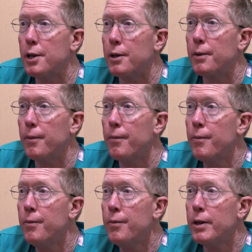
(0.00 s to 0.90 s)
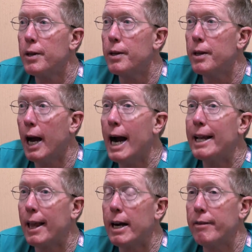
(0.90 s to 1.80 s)
And the
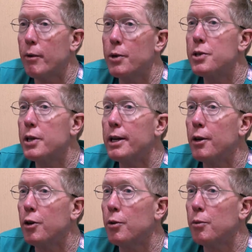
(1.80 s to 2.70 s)
highlight of it was seeing her